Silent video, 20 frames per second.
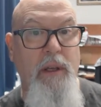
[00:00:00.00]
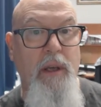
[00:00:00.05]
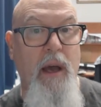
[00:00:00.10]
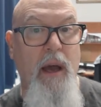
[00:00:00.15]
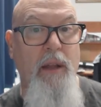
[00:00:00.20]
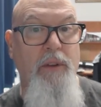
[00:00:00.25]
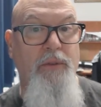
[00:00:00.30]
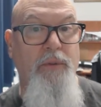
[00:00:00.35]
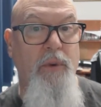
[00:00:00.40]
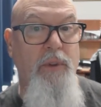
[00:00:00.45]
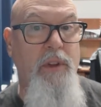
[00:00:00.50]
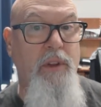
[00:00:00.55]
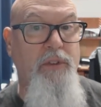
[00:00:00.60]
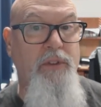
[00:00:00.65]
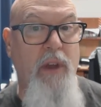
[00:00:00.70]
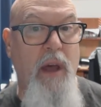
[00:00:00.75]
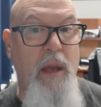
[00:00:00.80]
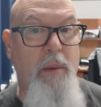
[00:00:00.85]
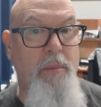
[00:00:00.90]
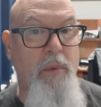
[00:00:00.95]
guides for the
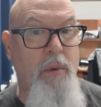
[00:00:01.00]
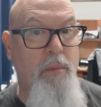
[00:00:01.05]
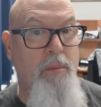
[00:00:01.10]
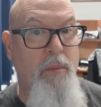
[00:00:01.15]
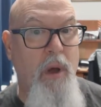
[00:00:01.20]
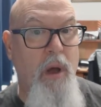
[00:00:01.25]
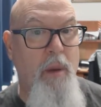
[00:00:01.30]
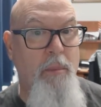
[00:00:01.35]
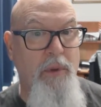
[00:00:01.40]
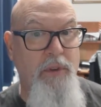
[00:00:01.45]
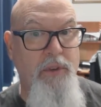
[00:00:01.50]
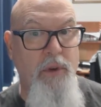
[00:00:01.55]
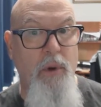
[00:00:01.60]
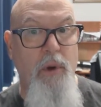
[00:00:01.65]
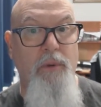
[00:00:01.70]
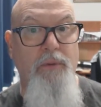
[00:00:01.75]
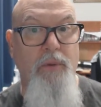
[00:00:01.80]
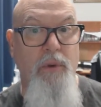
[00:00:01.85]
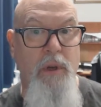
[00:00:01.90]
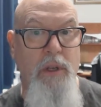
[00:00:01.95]
assigned
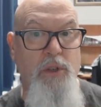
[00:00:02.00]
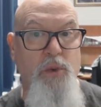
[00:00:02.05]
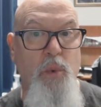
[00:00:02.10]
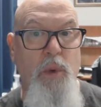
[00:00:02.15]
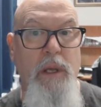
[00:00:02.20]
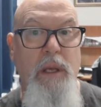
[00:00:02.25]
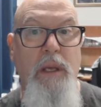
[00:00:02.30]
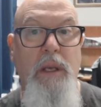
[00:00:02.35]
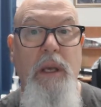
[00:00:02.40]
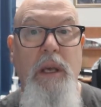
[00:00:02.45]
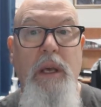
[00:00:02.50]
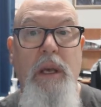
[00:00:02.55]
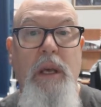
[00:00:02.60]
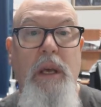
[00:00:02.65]
material for each week.